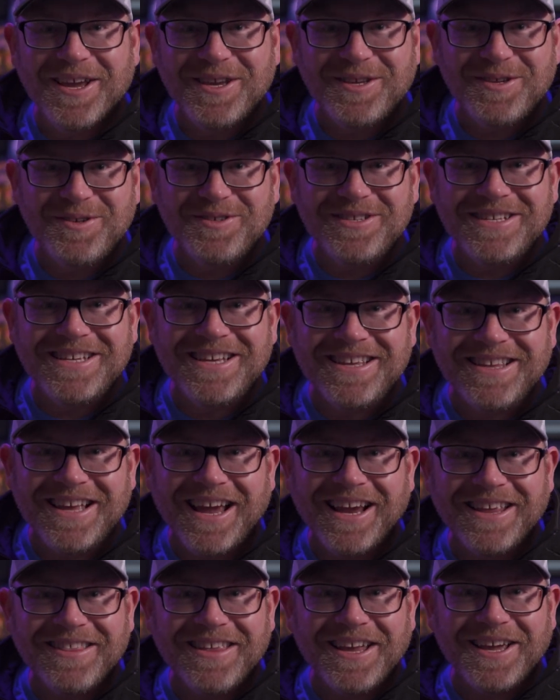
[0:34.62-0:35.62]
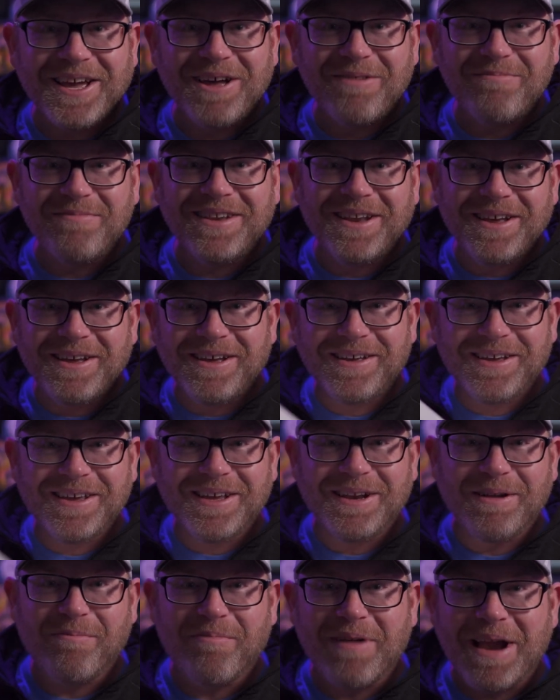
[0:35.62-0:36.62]
Usually they come in a
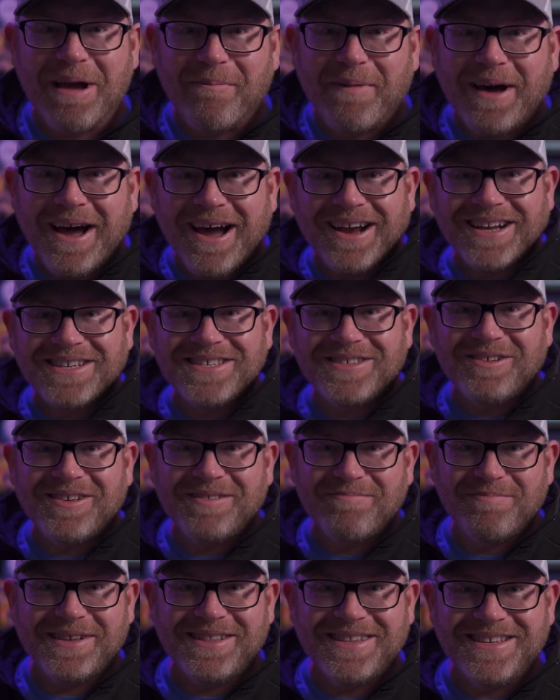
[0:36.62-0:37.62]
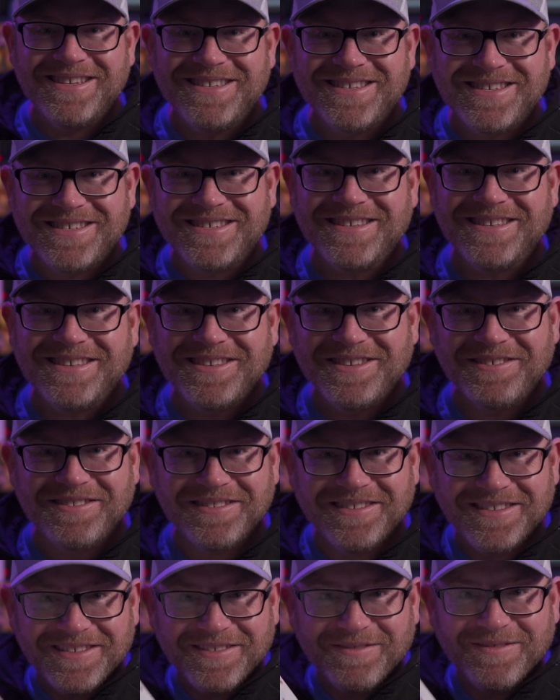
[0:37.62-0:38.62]
brown box, but this is
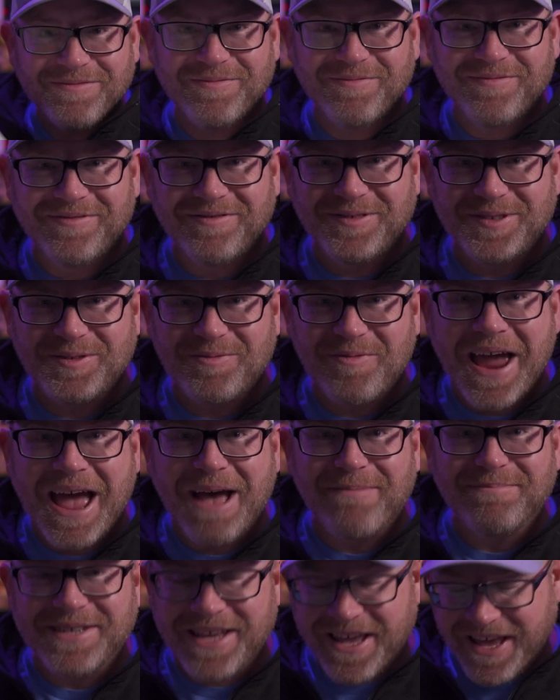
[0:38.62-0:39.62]
that.